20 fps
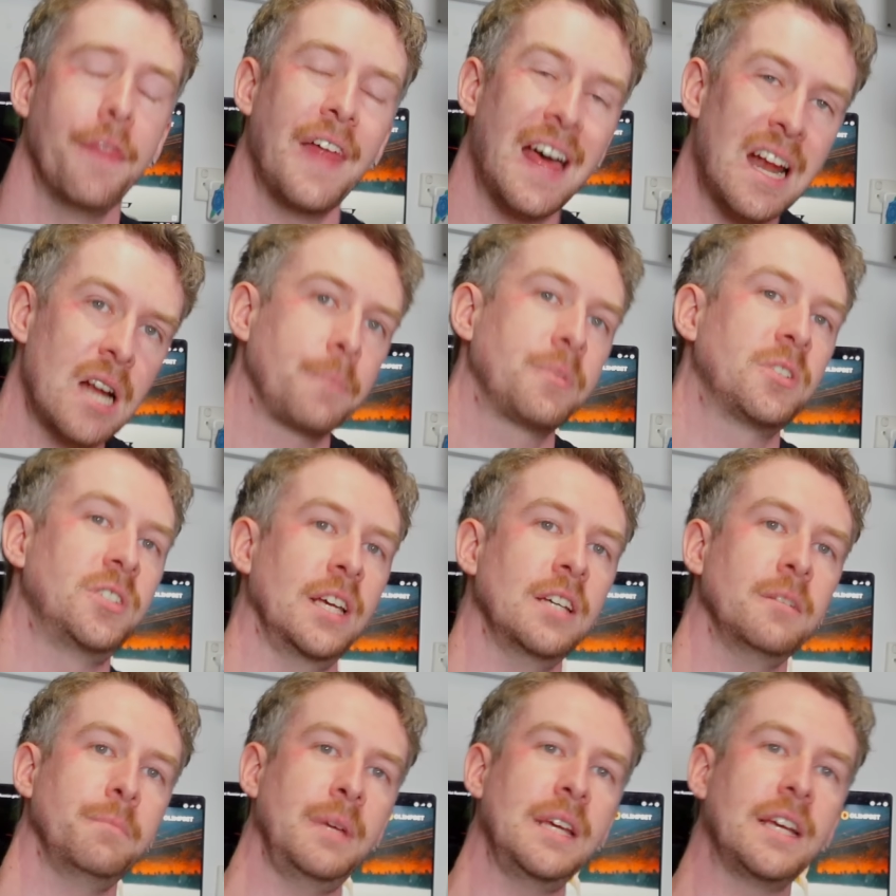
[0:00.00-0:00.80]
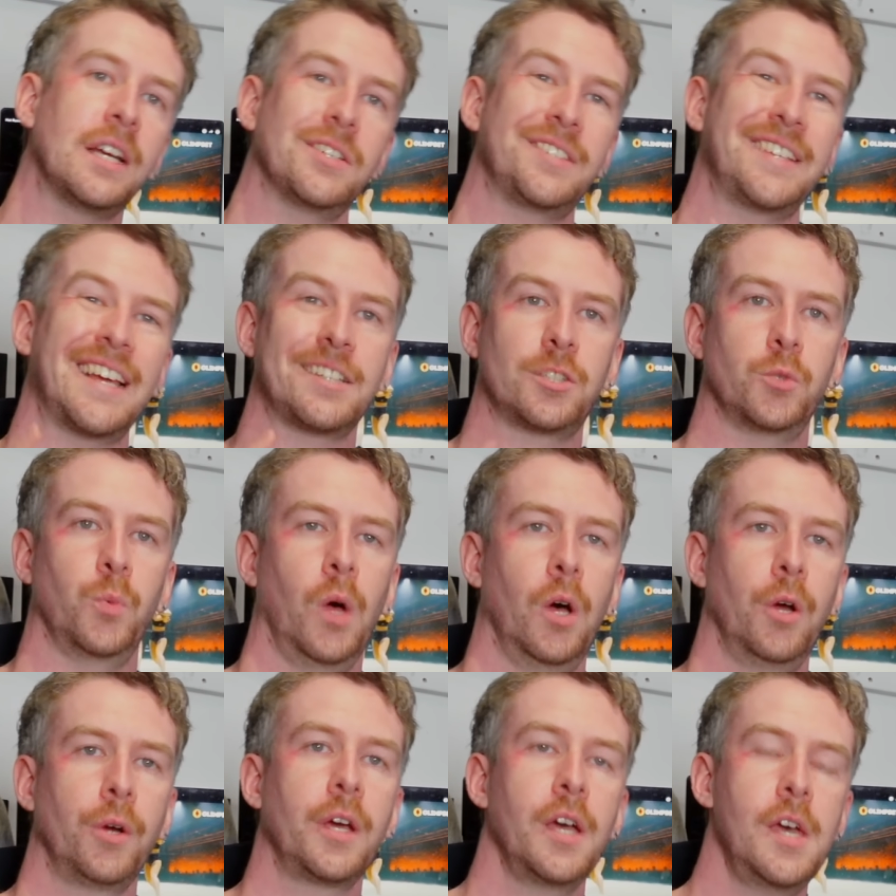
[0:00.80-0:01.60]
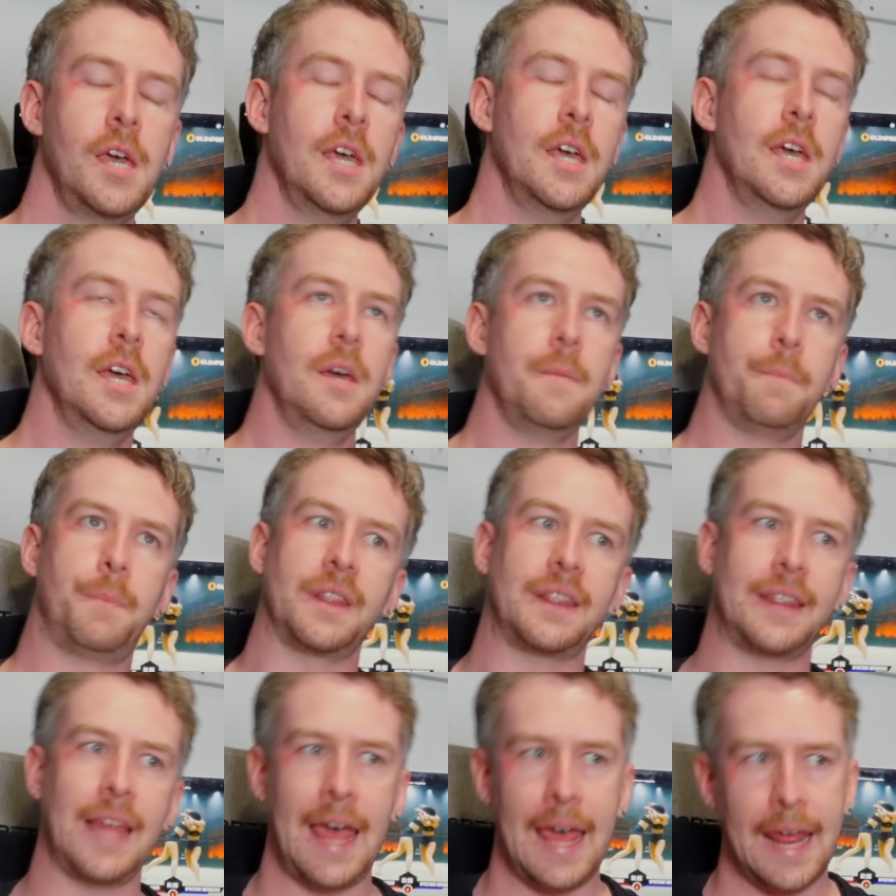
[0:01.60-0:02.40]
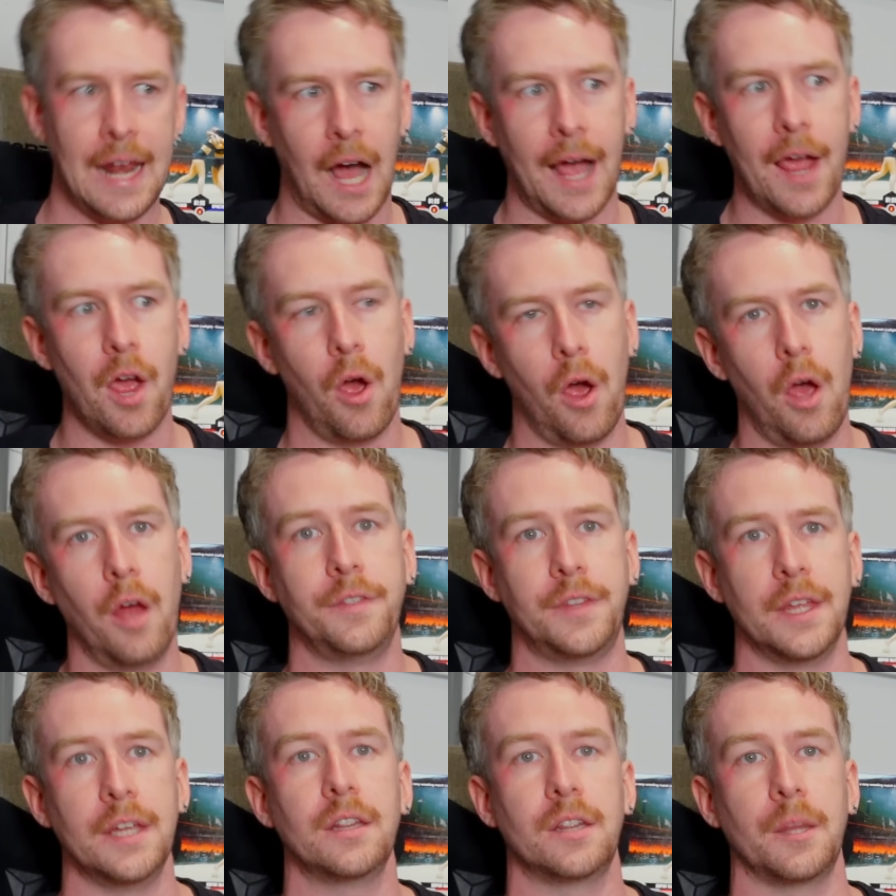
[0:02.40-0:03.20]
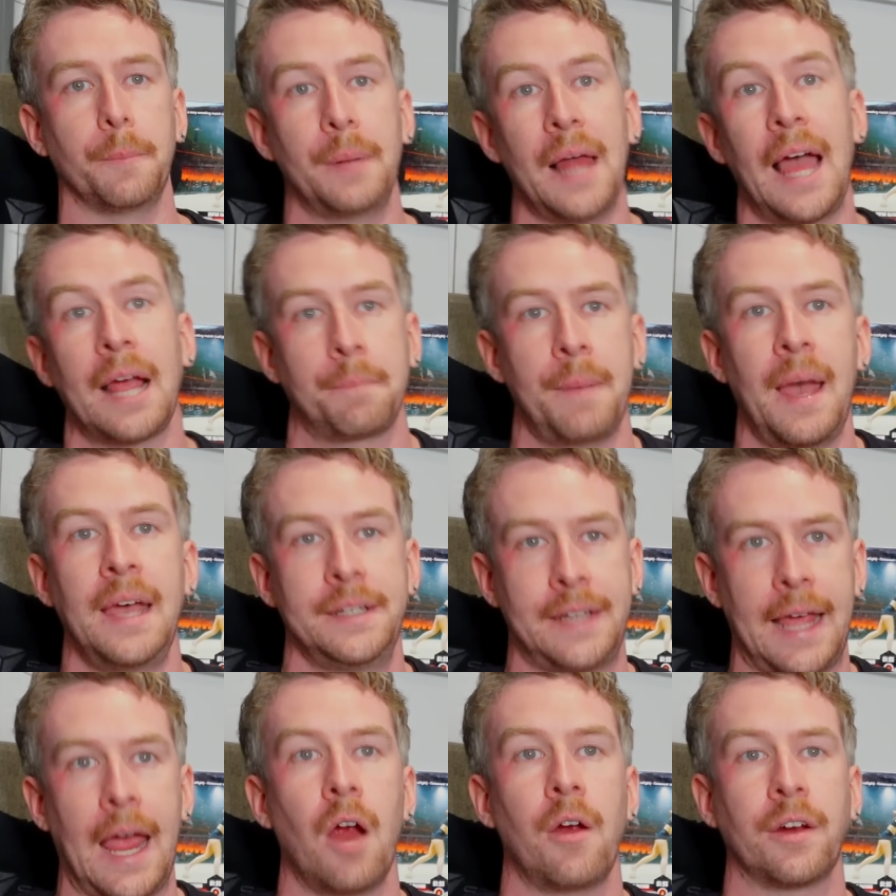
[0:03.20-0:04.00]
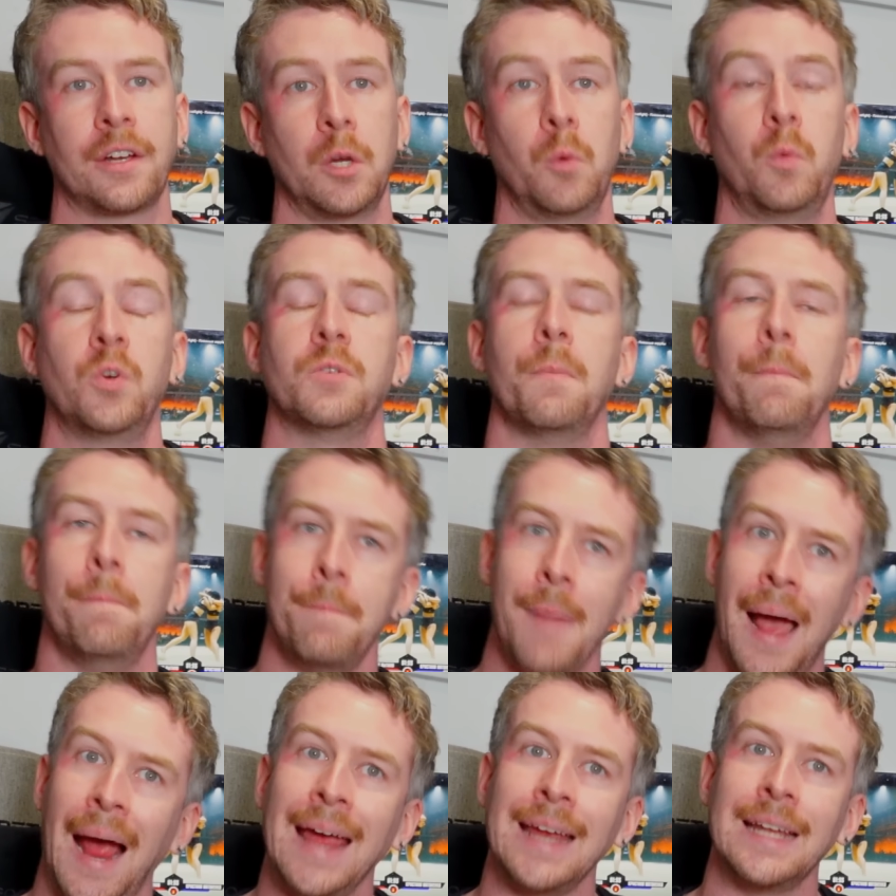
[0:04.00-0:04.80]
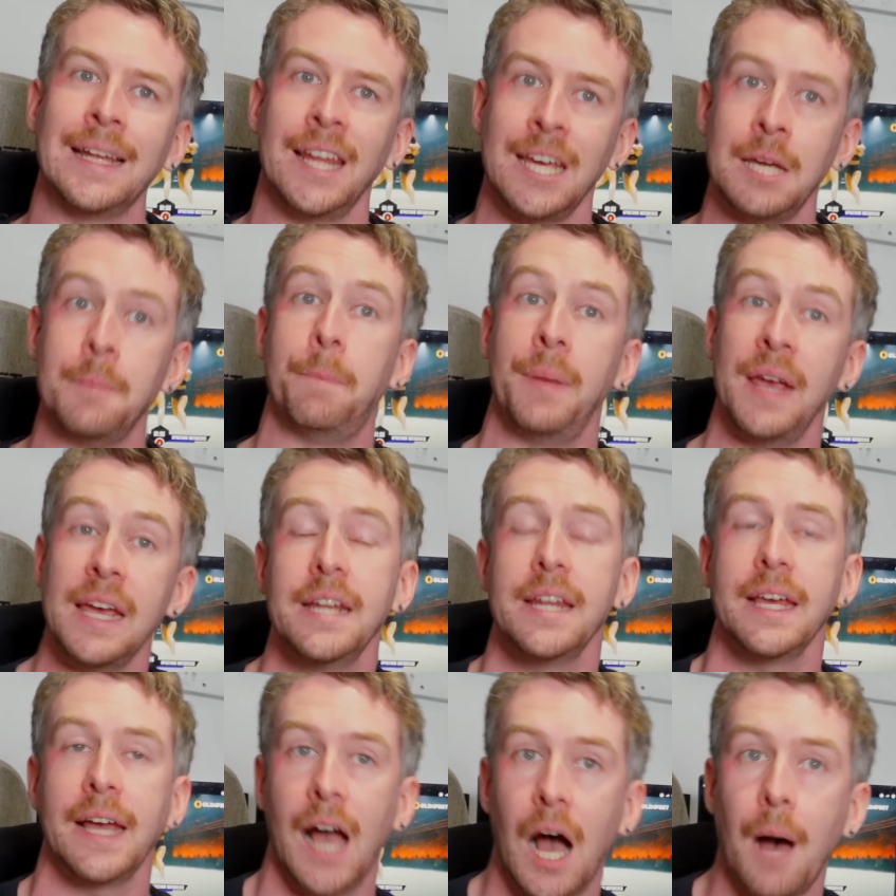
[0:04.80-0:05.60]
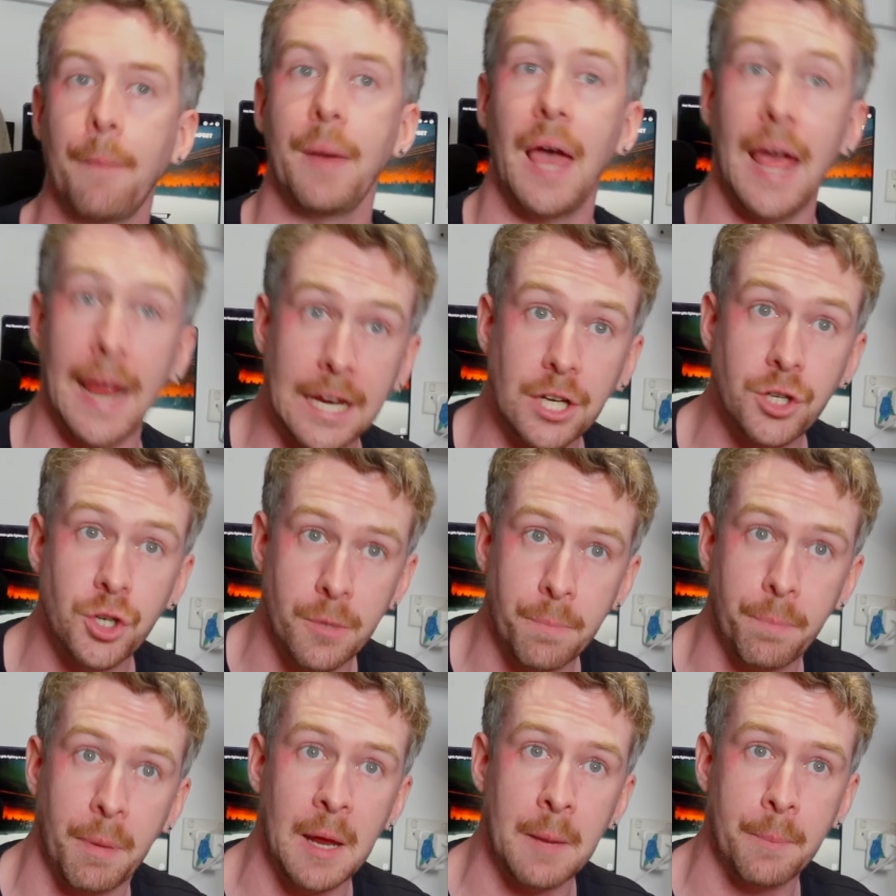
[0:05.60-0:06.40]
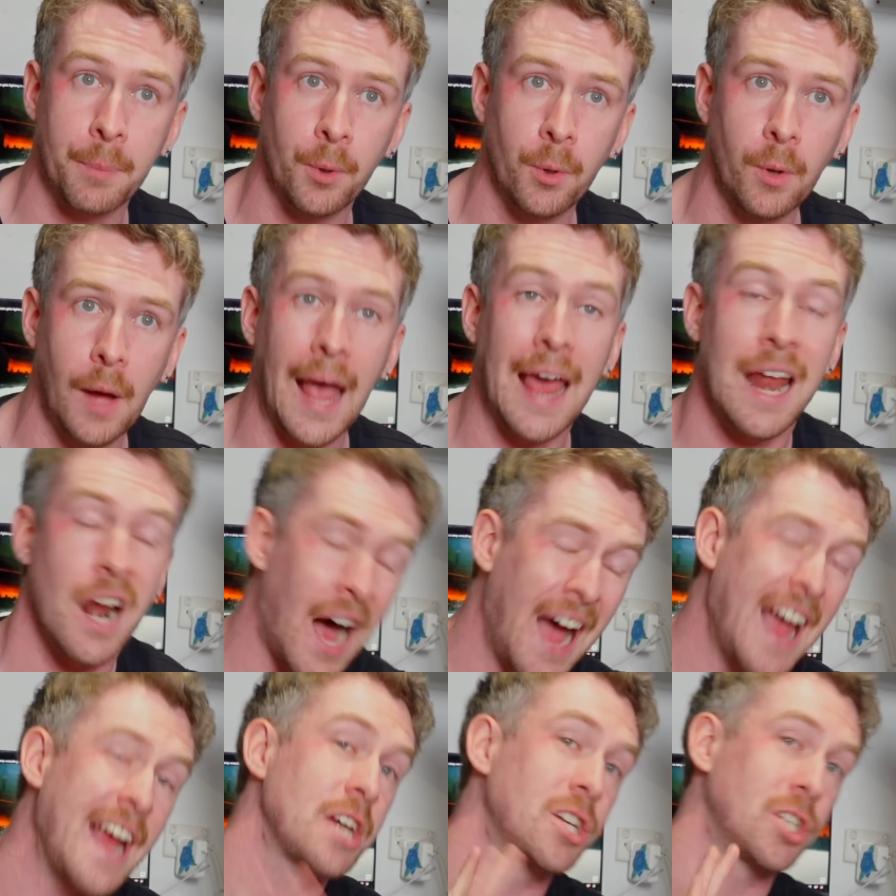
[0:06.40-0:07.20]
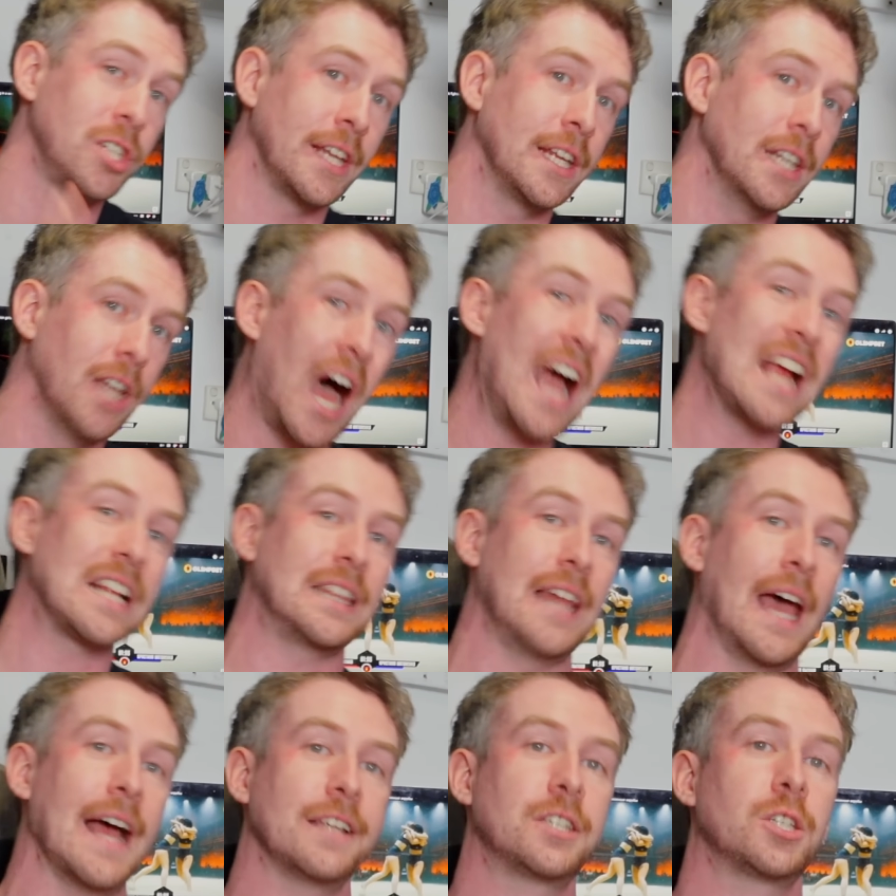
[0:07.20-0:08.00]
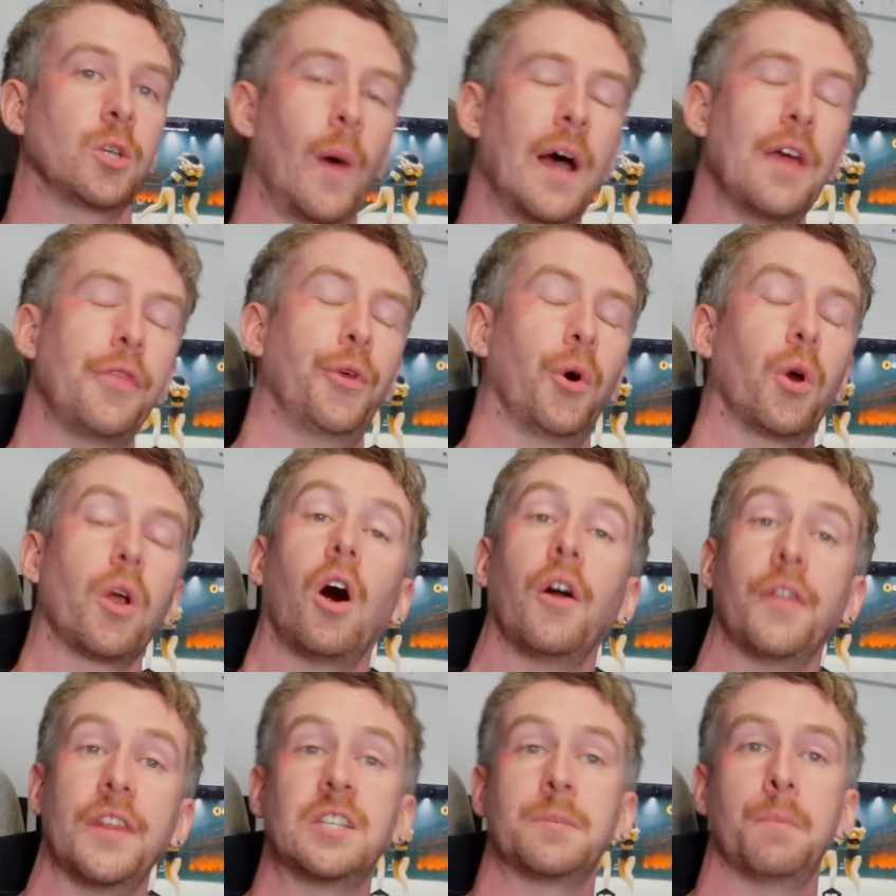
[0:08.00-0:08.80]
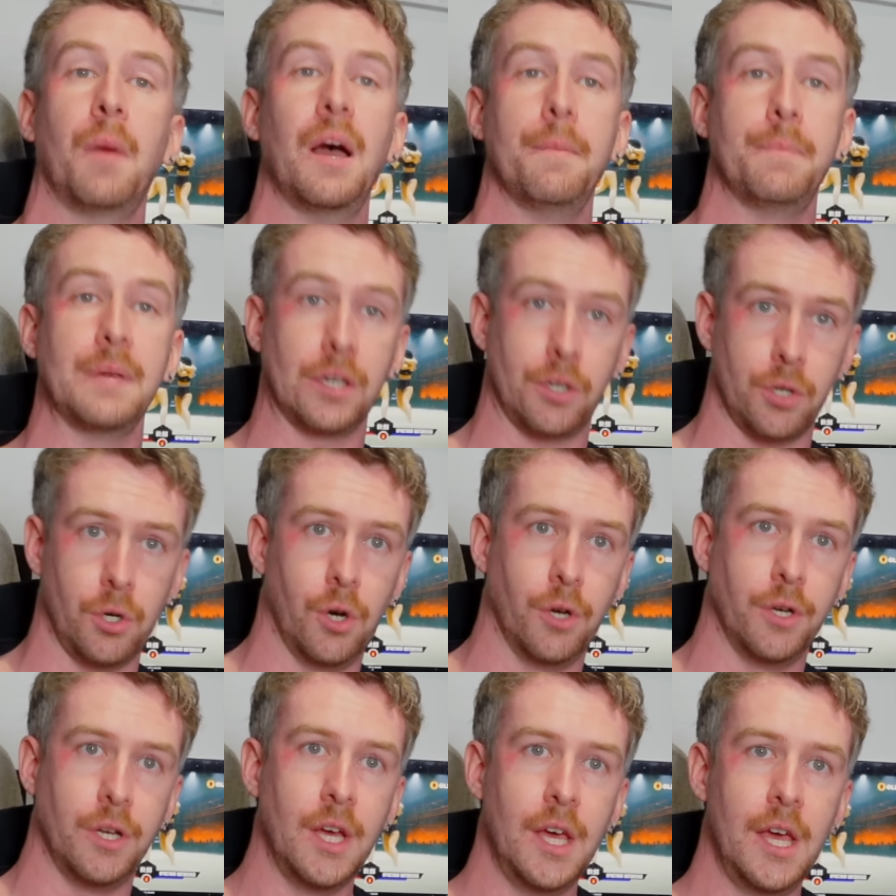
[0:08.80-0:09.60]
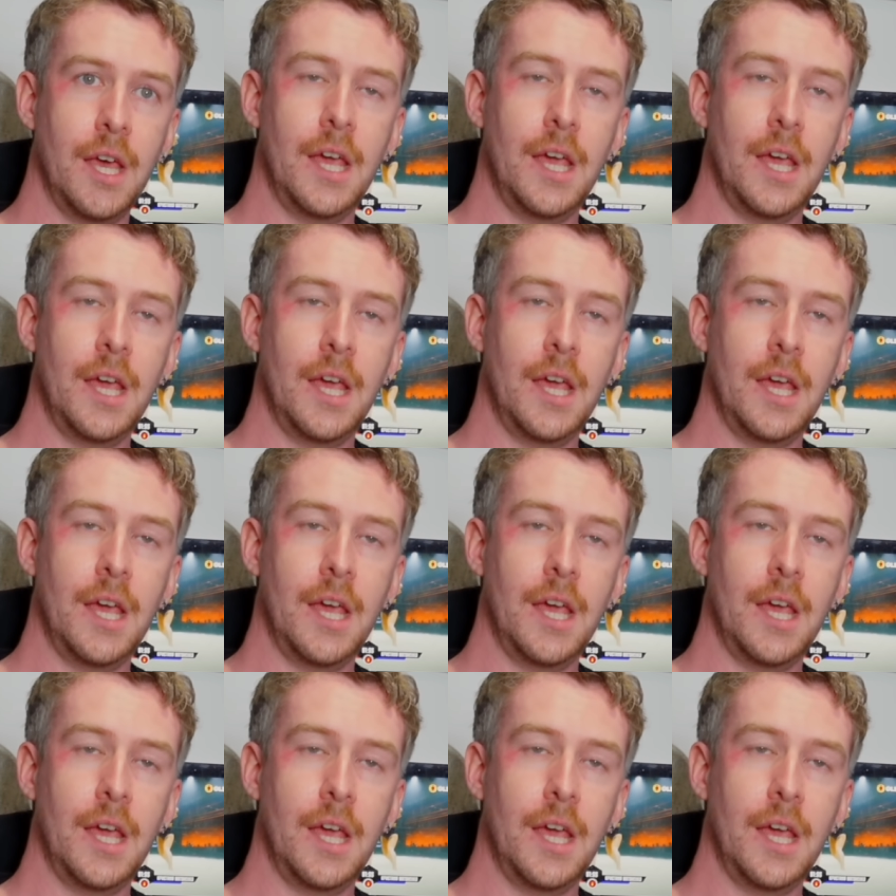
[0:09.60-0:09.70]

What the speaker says: That upset me because that's woke. But then I heard that the black main character was mainly beating up Asian people, and I actually liked that. So I thought, oh, this might be good.